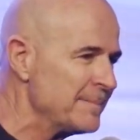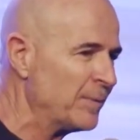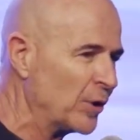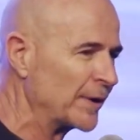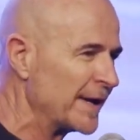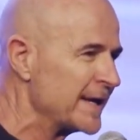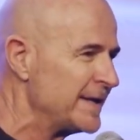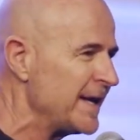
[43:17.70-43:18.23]
be
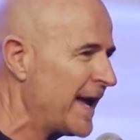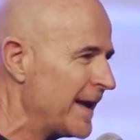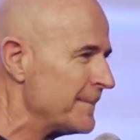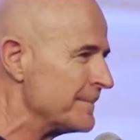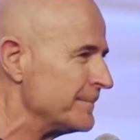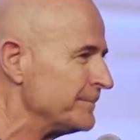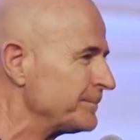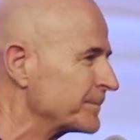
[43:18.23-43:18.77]
born
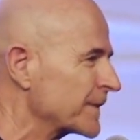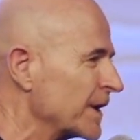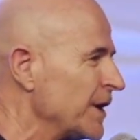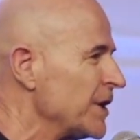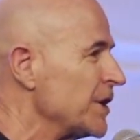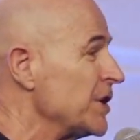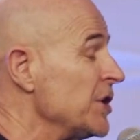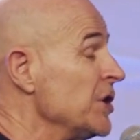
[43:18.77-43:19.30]
again.
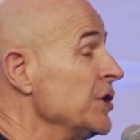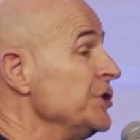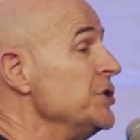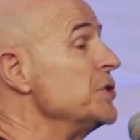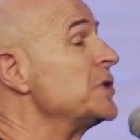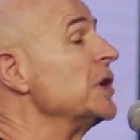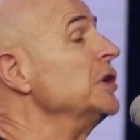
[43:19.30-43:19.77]
You